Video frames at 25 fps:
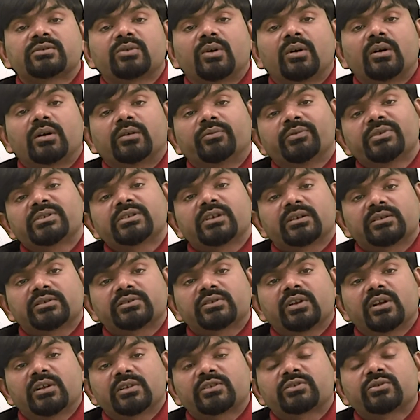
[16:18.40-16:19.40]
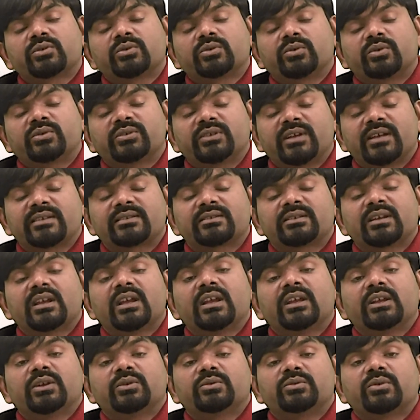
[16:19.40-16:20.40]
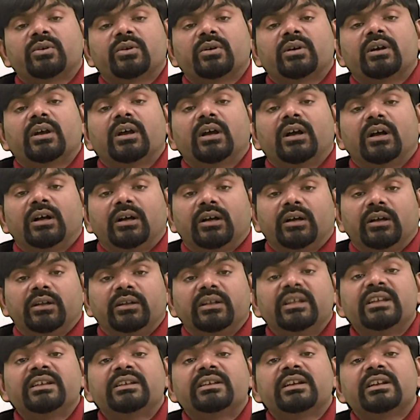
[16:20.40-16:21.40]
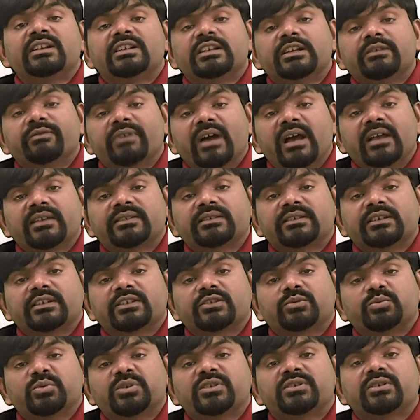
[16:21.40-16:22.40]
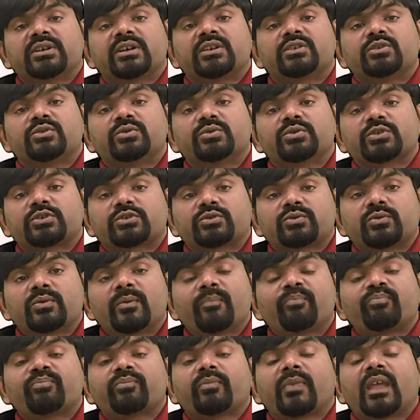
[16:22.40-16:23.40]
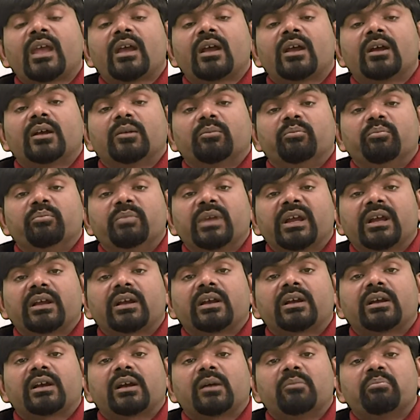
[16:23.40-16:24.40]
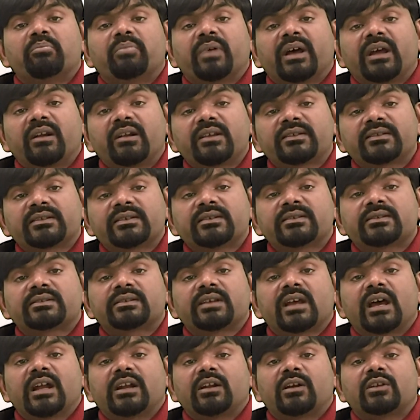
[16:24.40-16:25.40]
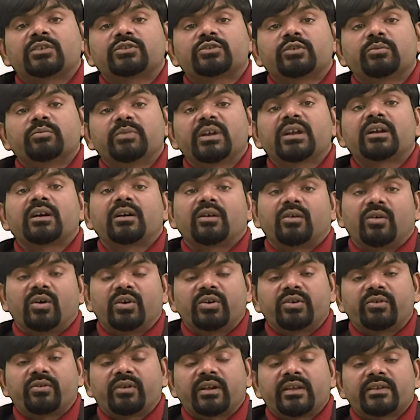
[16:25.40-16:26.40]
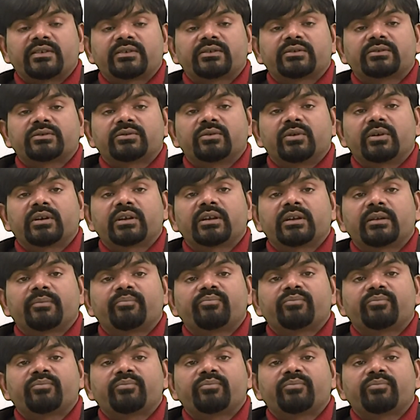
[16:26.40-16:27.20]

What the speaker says: or which are also known as linking devices, which are used to make comparisons and also make contrasts. Okay.